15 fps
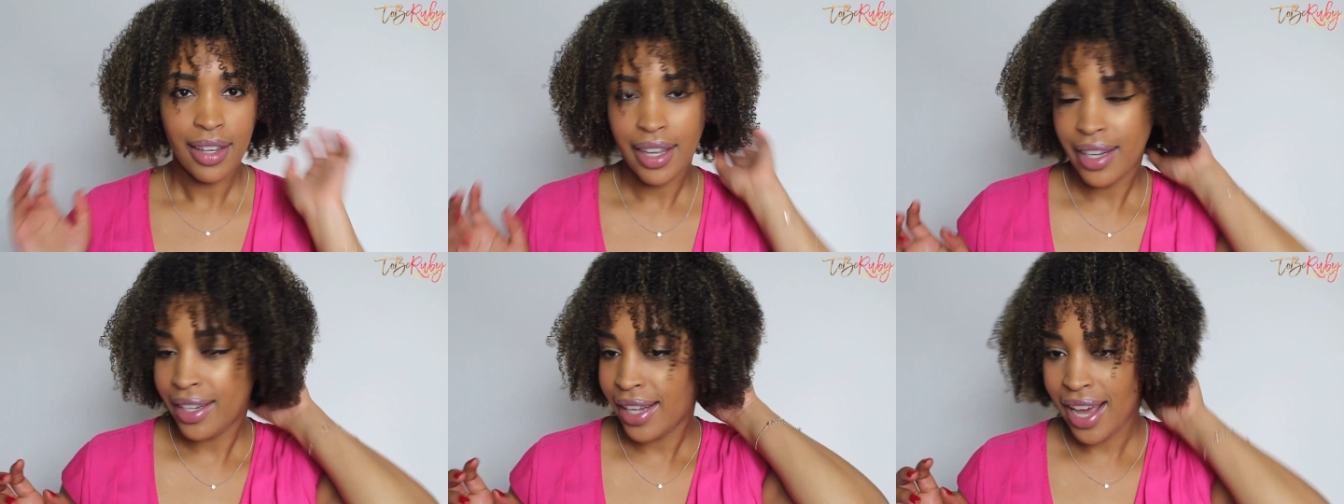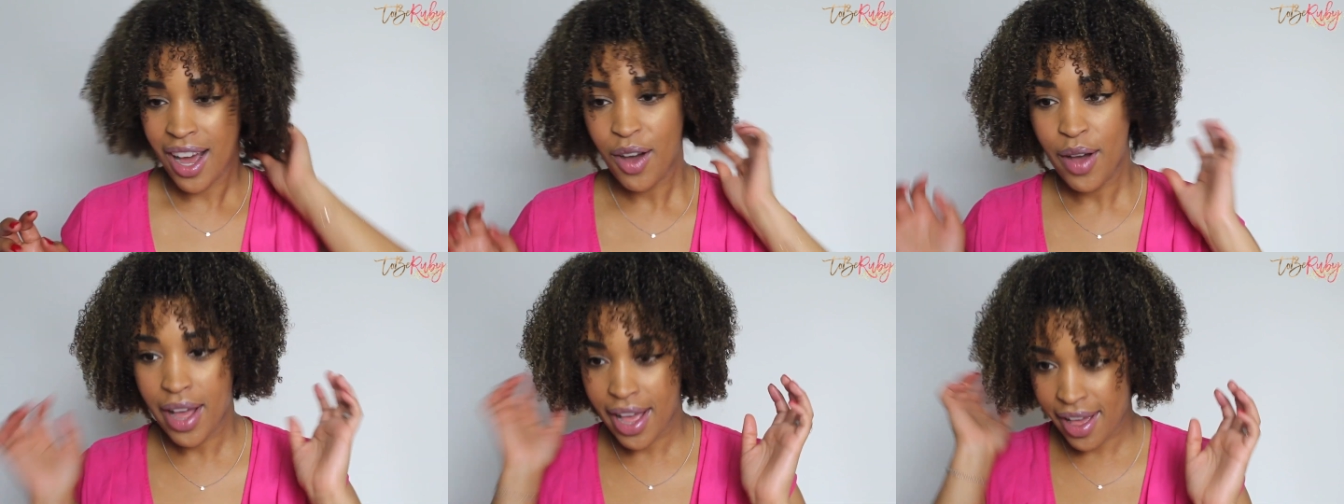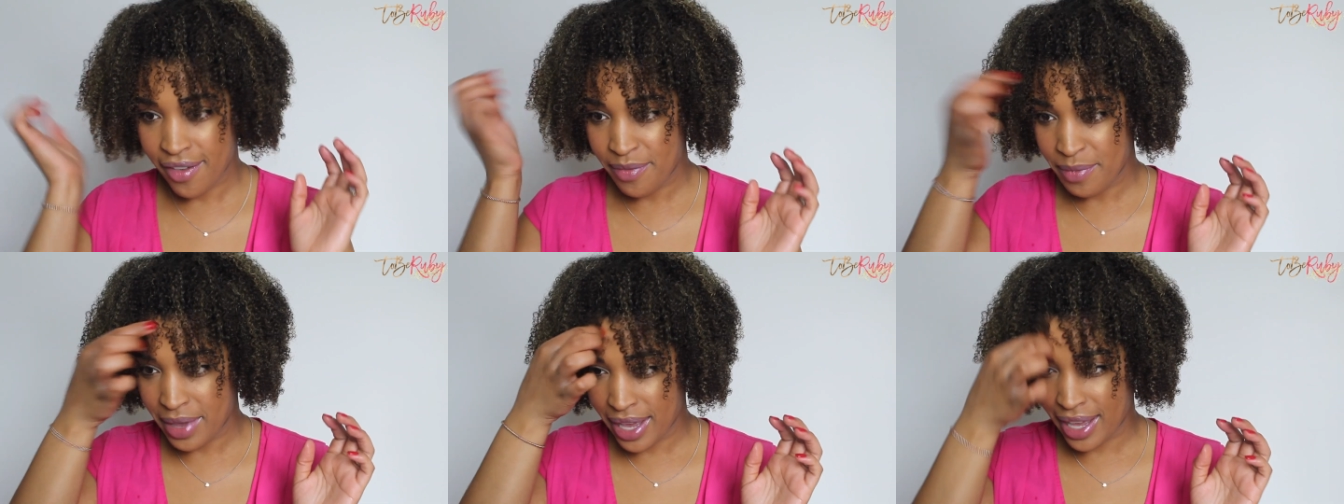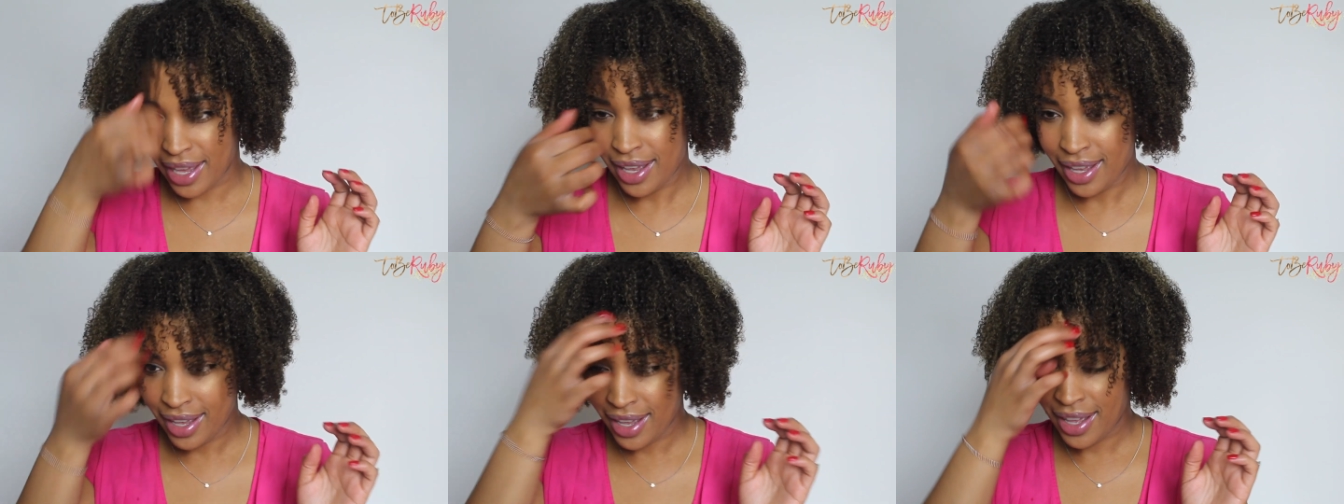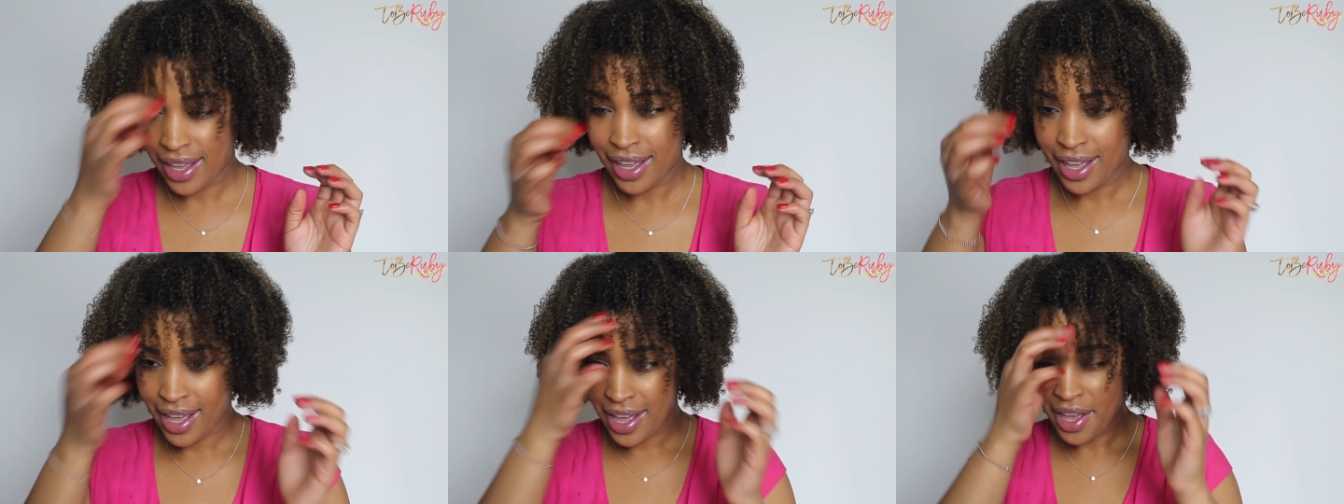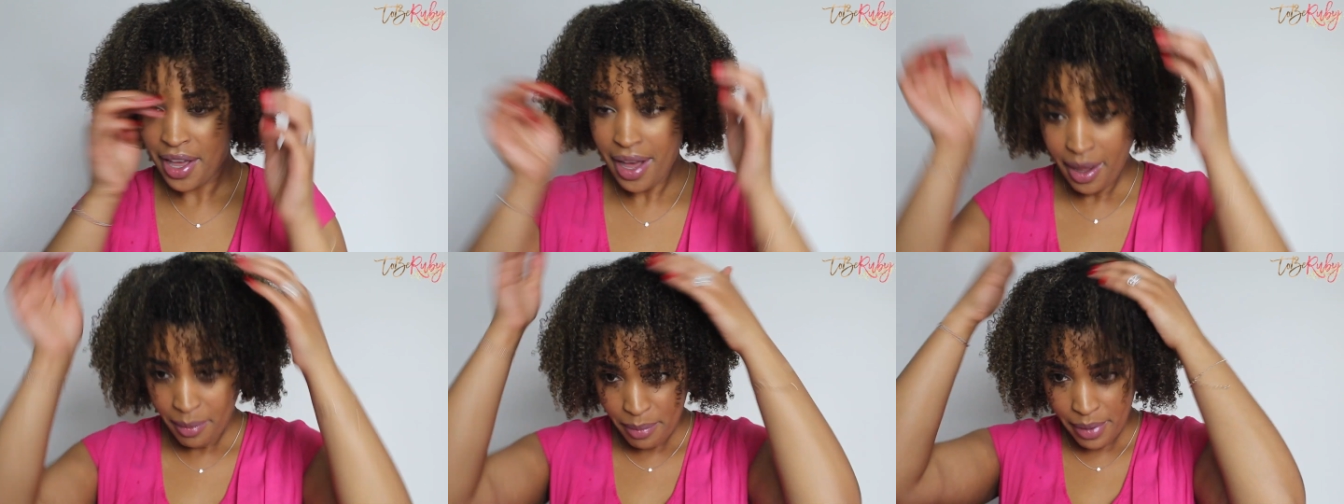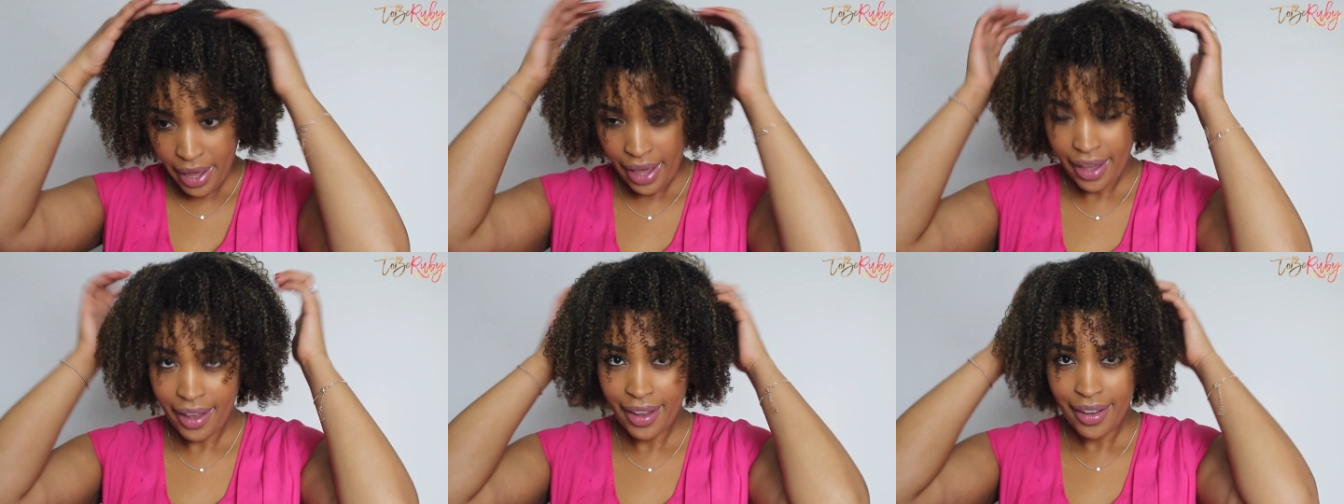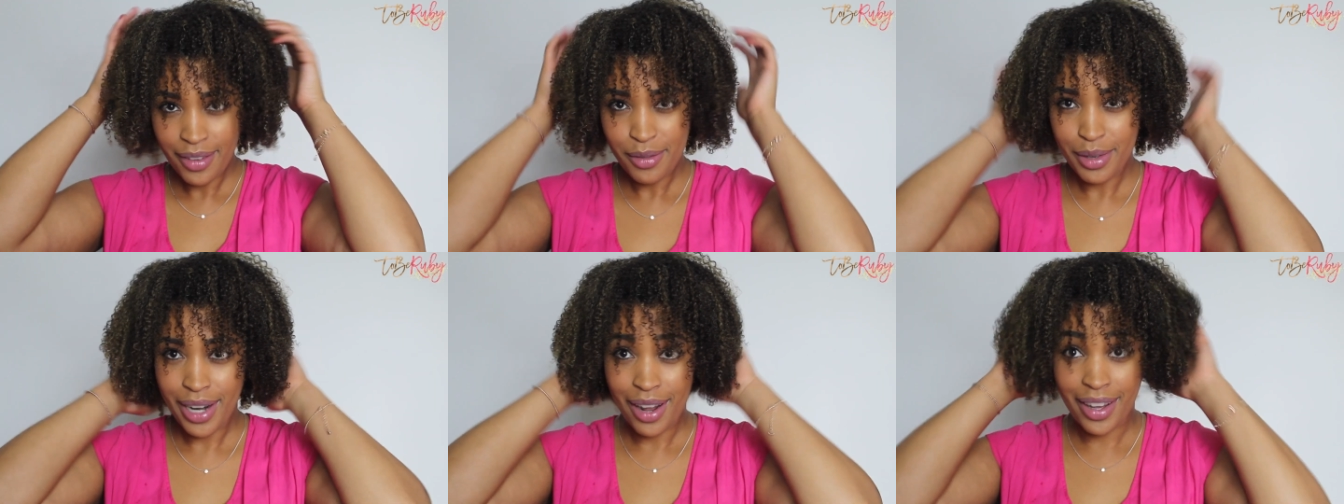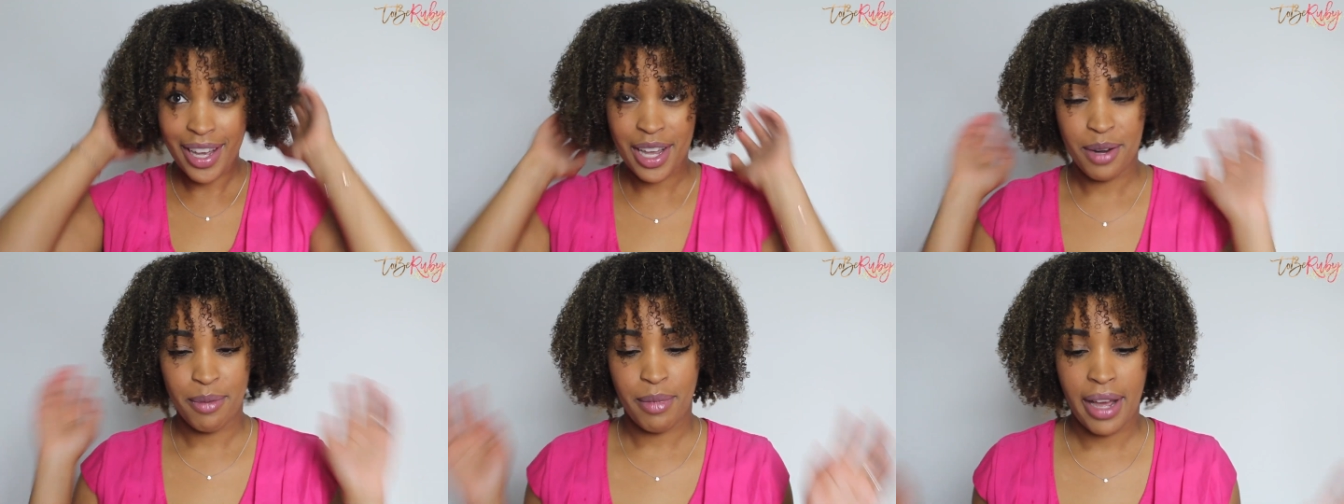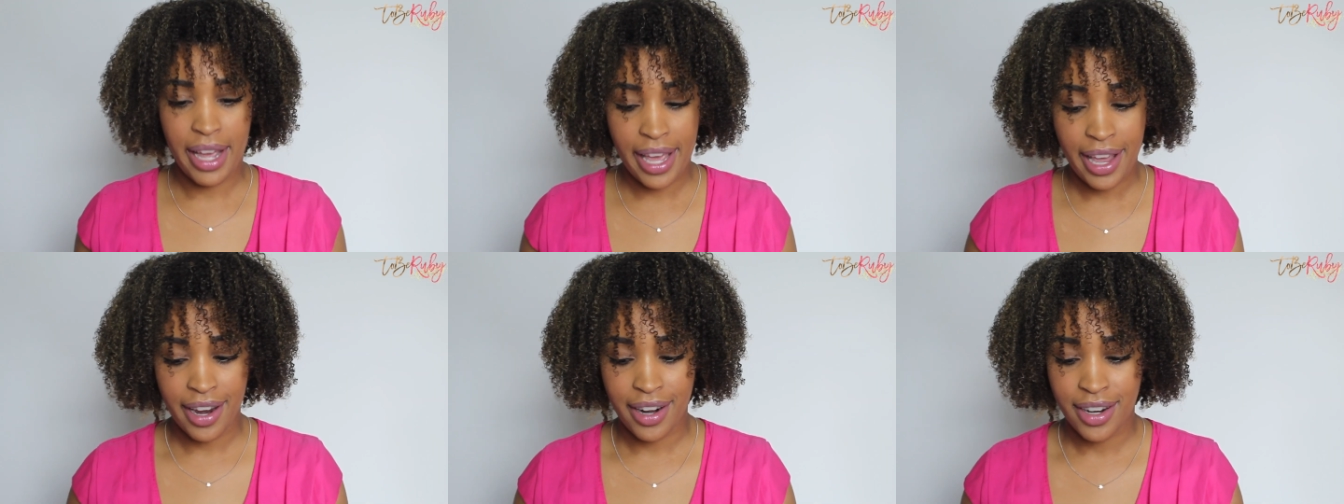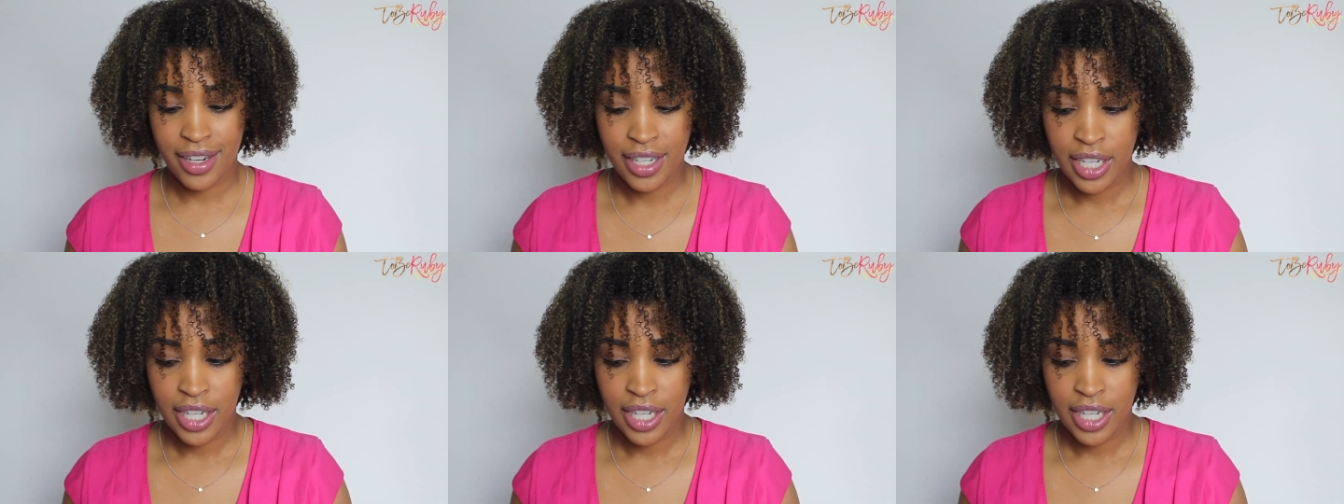And now I have me a bang without cutting my hair.